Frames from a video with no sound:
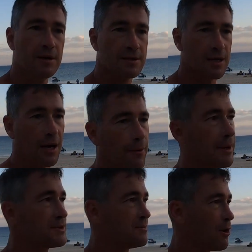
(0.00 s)

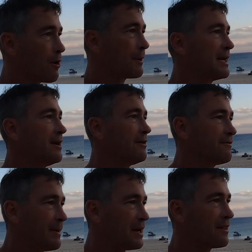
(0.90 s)
So tomorrow we're going to head off
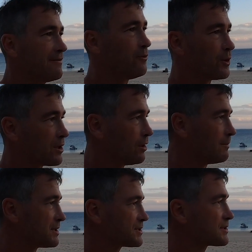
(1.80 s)
about another 40
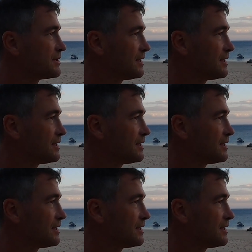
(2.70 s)
kilometres,